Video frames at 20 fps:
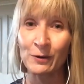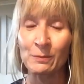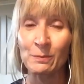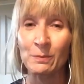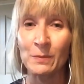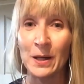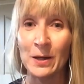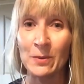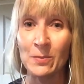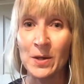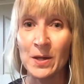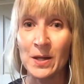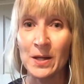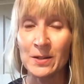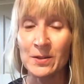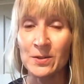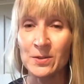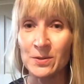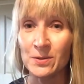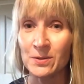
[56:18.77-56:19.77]
Maybe
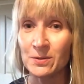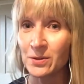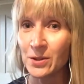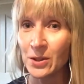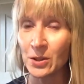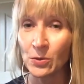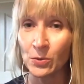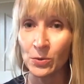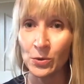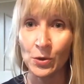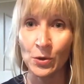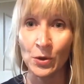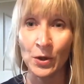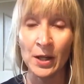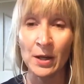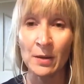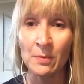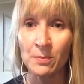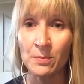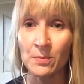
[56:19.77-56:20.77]
it's, you know, your
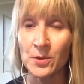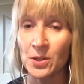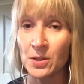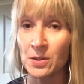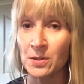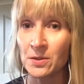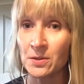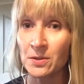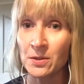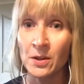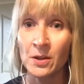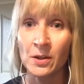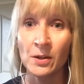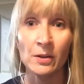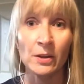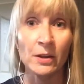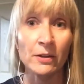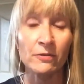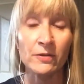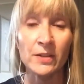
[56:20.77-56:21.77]
hip just
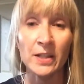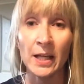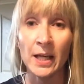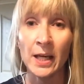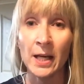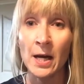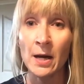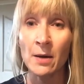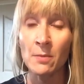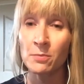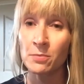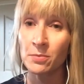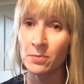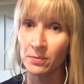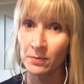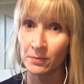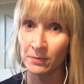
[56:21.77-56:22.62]
lifting it up